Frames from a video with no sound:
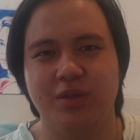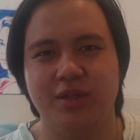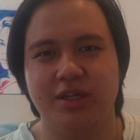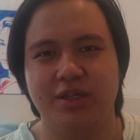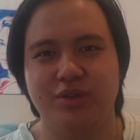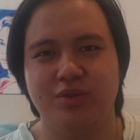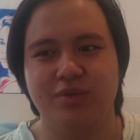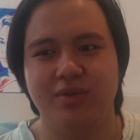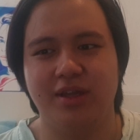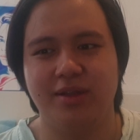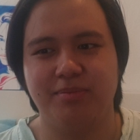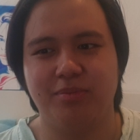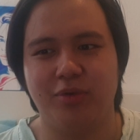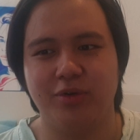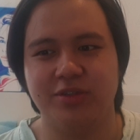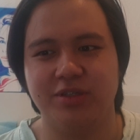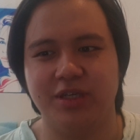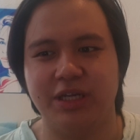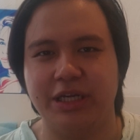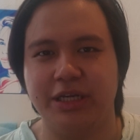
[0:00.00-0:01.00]
lead to lead
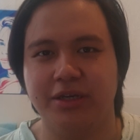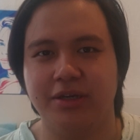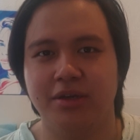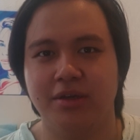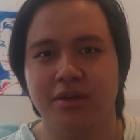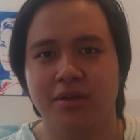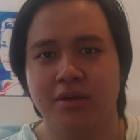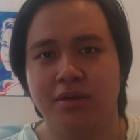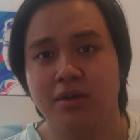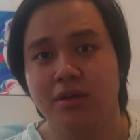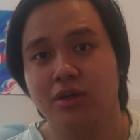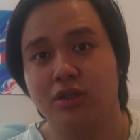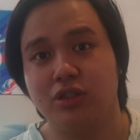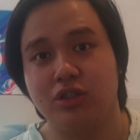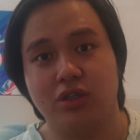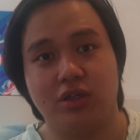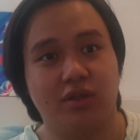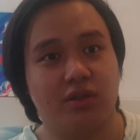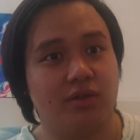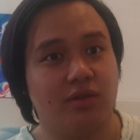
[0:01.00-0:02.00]
poisoning.
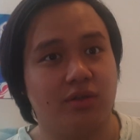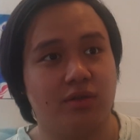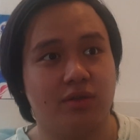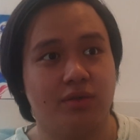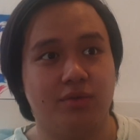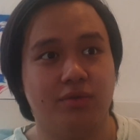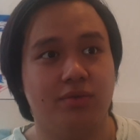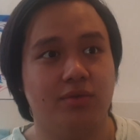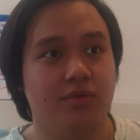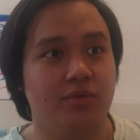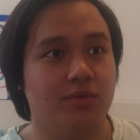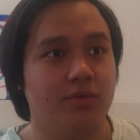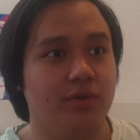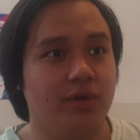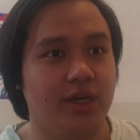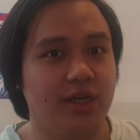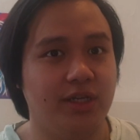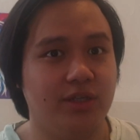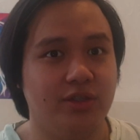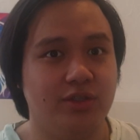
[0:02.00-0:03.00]
Shocker, ooh,
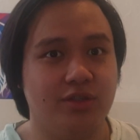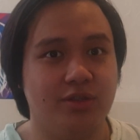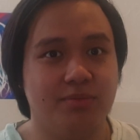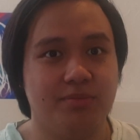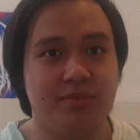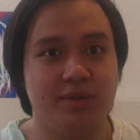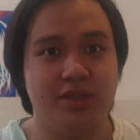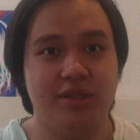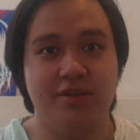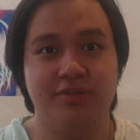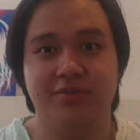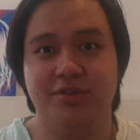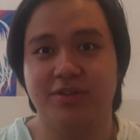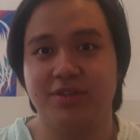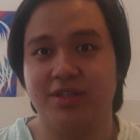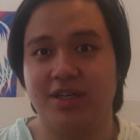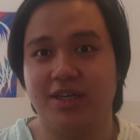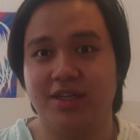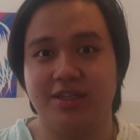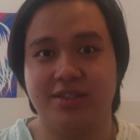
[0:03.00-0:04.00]
ancient medieval
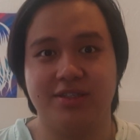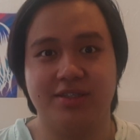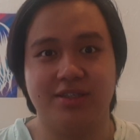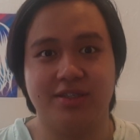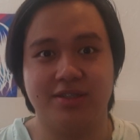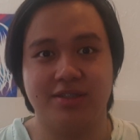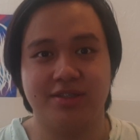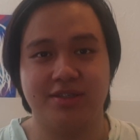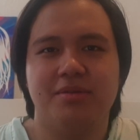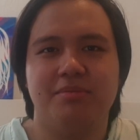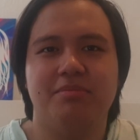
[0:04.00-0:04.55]
sciences.